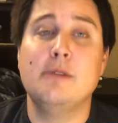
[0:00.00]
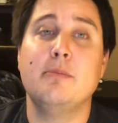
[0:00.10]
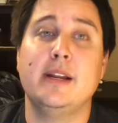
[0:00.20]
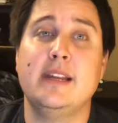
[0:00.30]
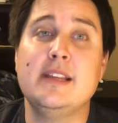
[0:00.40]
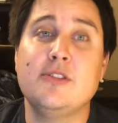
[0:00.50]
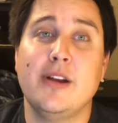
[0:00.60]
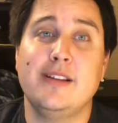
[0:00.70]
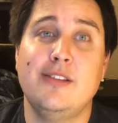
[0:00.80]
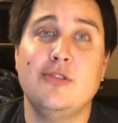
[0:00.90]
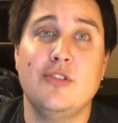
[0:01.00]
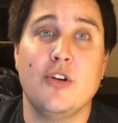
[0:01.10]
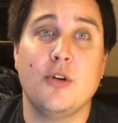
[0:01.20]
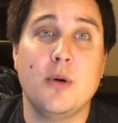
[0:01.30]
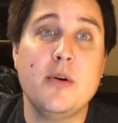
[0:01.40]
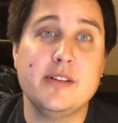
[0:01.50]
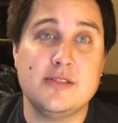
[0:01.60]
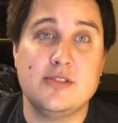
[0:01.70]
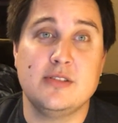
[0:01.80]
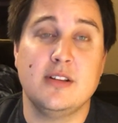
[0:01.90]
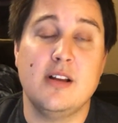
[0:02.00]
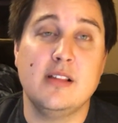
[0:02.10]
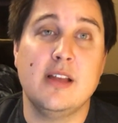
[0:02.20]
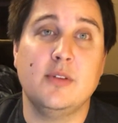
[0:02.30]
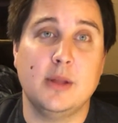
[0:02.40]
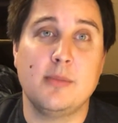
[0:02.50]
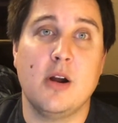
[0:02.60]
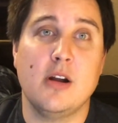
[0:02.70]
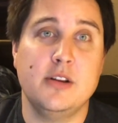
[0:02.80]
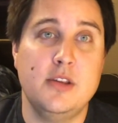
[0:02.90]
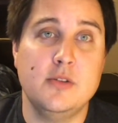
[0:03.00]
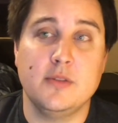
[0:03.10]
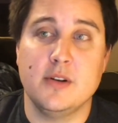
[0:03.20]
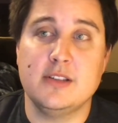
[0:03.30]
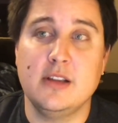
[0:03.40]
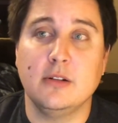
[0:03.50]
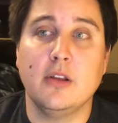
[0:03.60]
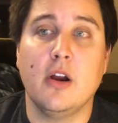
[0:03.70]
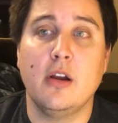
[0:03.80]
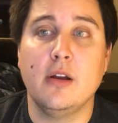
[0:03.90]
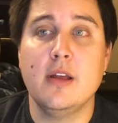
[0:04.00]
But it is great to use in your heroics. It's just a leveled up card to use for a single turn.